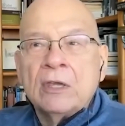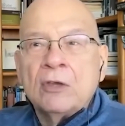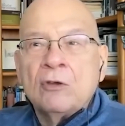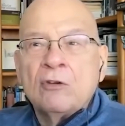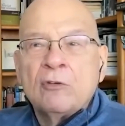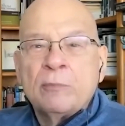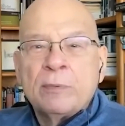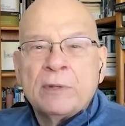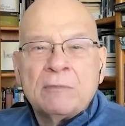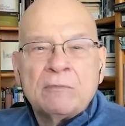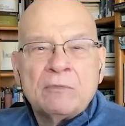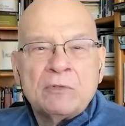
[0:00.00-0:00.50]
who
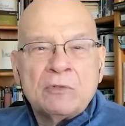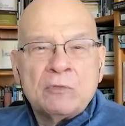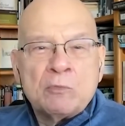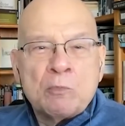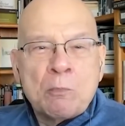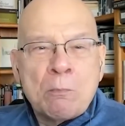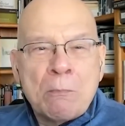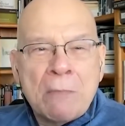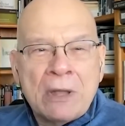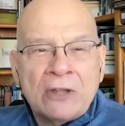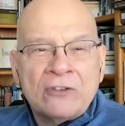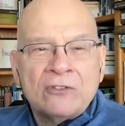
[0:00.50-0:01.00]
have been
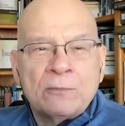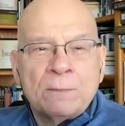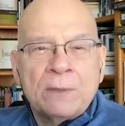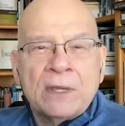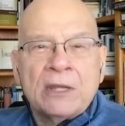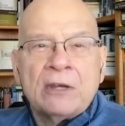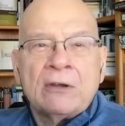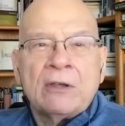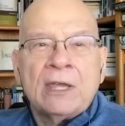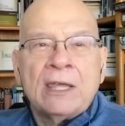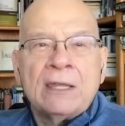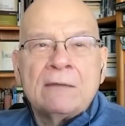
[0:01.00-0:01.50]
much
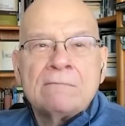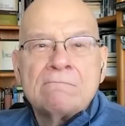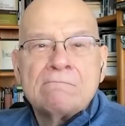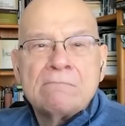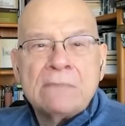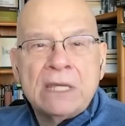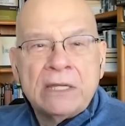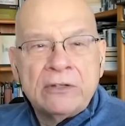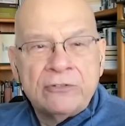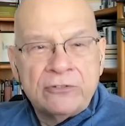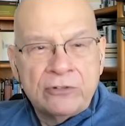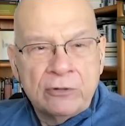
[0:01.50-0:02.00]
better at
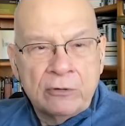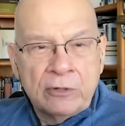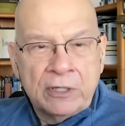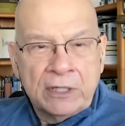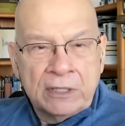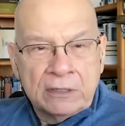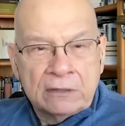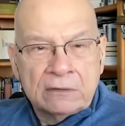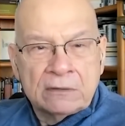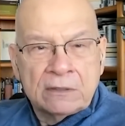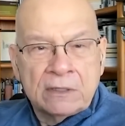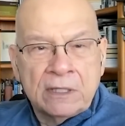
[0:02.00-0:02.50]

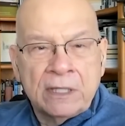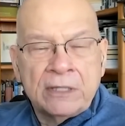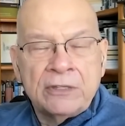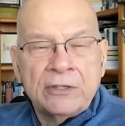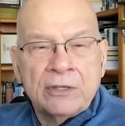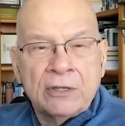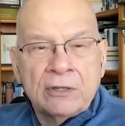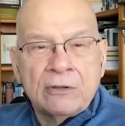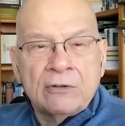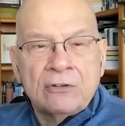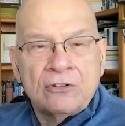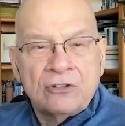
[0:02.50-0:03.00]
mentoring a
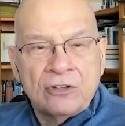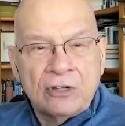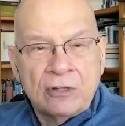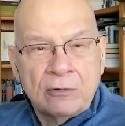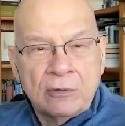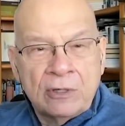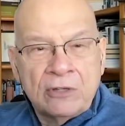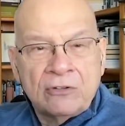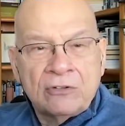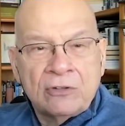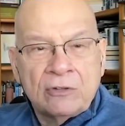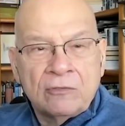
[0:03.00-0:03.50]
younger
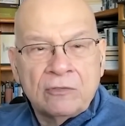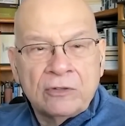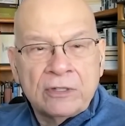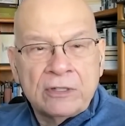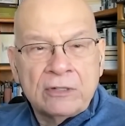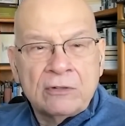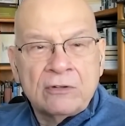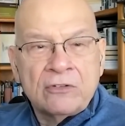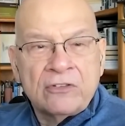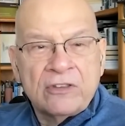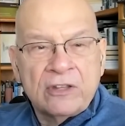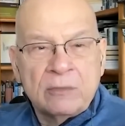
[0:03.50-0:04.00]
generation of
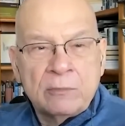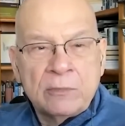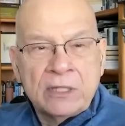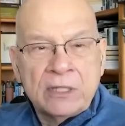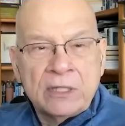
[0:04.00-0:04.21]
leaders than